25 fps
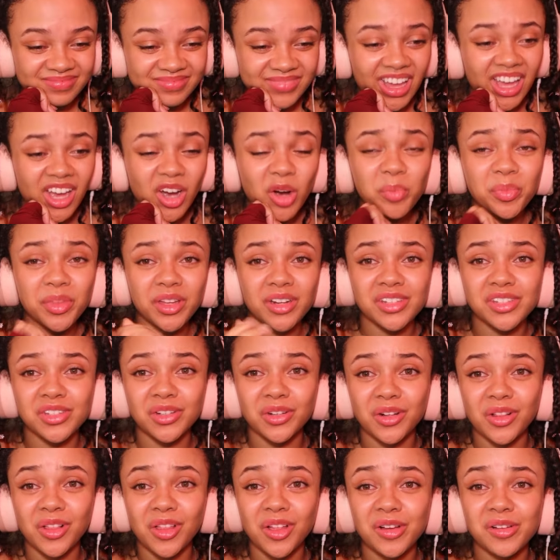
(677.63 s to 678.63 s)
I hope they're still
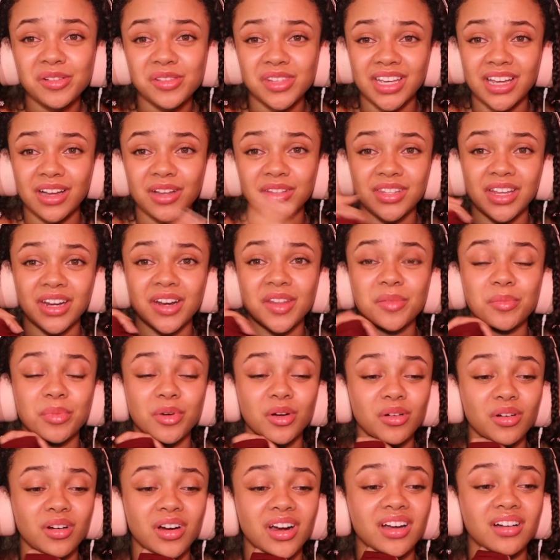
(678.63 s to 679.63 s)
close, like outside of the
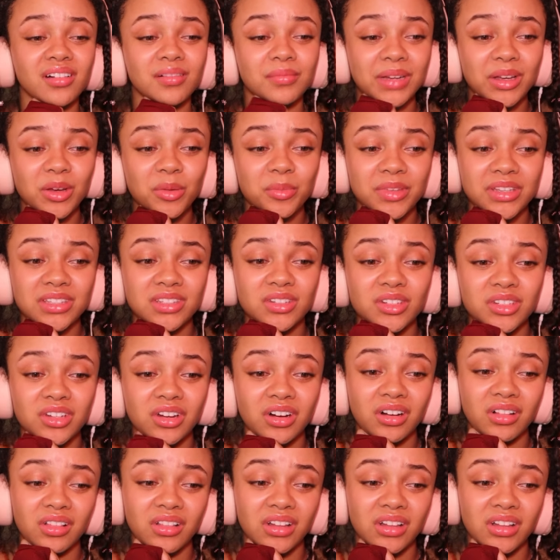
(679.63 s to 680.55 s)
program. I hope they still talk a